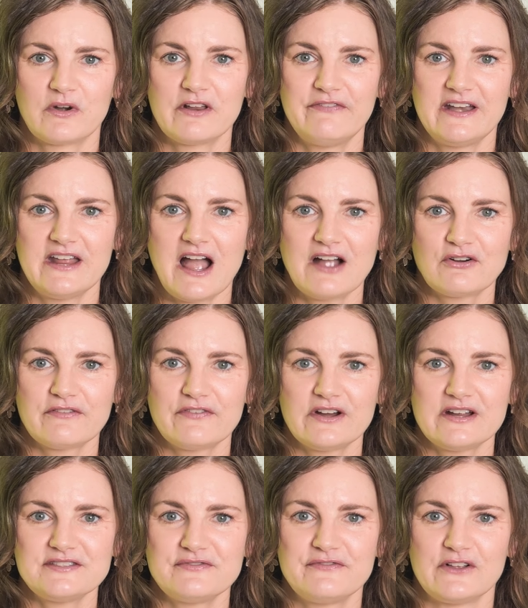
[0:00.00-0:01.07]
When a
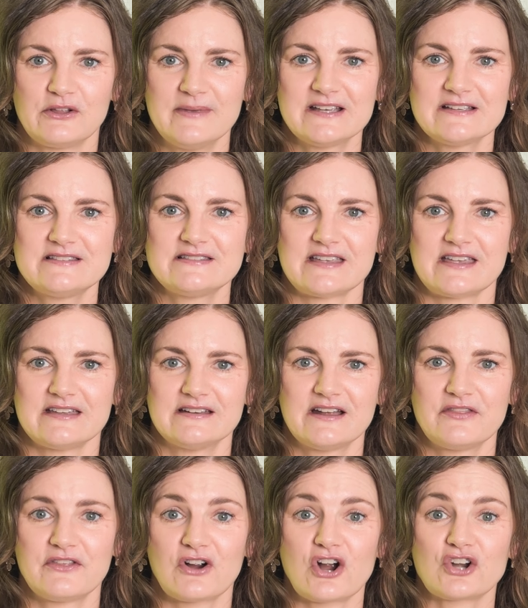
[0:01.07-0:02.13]
videographer is filming a scene,
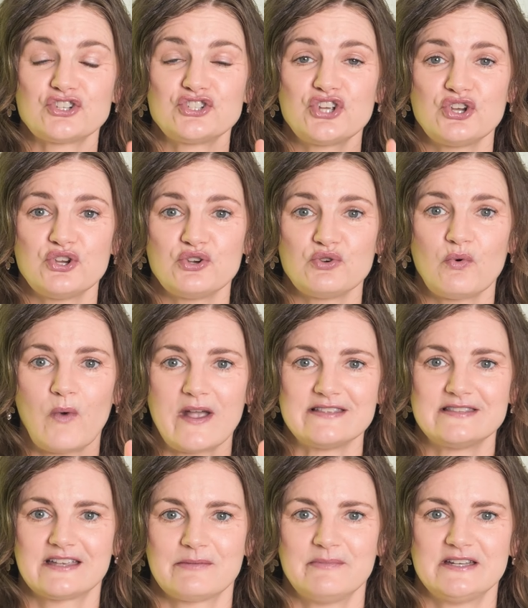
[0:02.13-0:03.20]
there are 2 ways
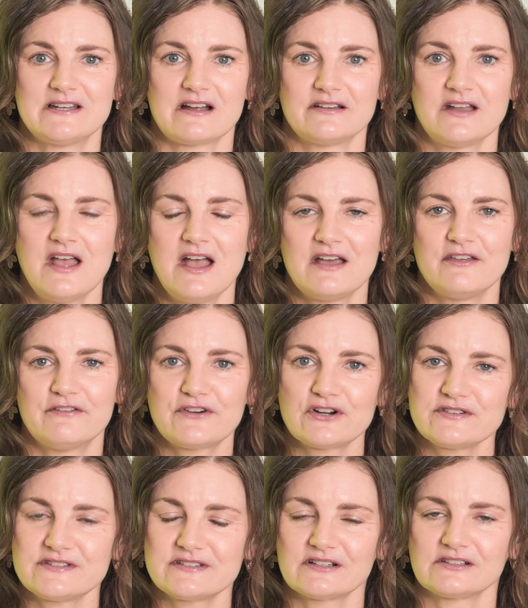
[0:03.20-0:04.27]
it can be done. The
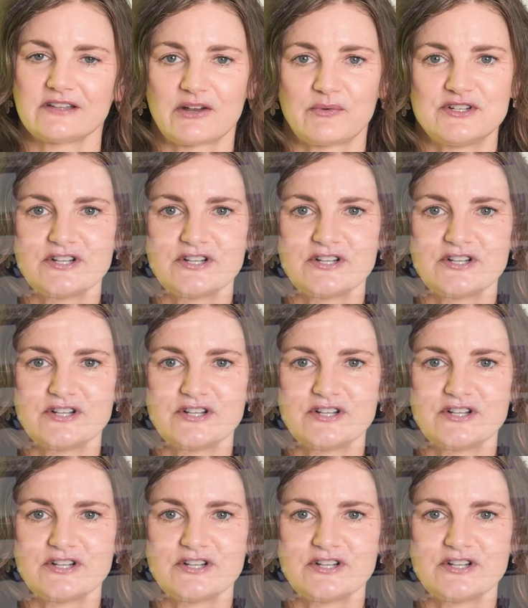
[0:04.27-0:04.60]
first, like we